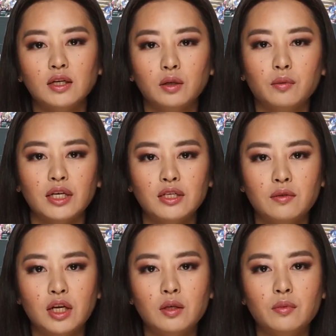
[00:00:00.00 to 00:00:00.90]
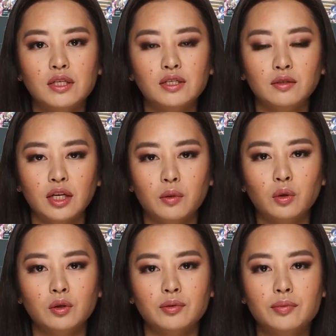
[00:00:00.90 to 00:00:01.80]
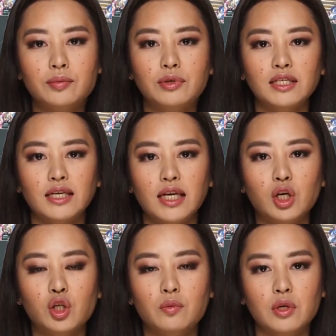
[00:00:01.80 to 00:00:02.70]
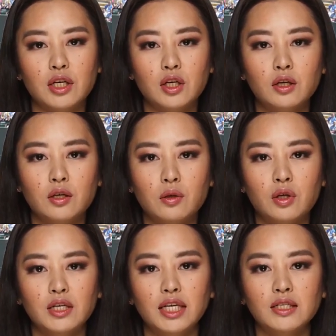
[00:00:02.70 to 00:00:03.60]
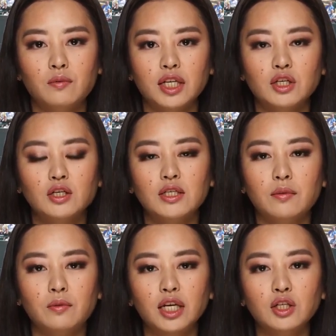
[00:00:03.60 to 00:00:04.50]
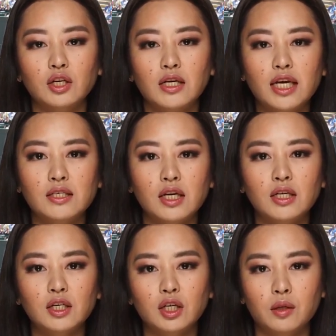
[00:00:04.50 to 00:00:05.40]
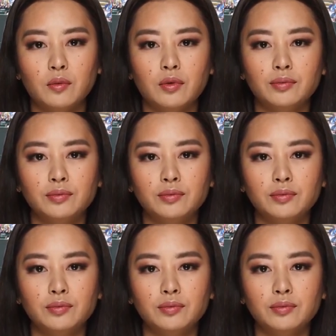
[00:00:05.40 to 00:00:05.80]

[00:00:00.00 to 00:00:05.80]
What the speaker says: to the best value bets available. See all predictions for today's matches at matchstat.com.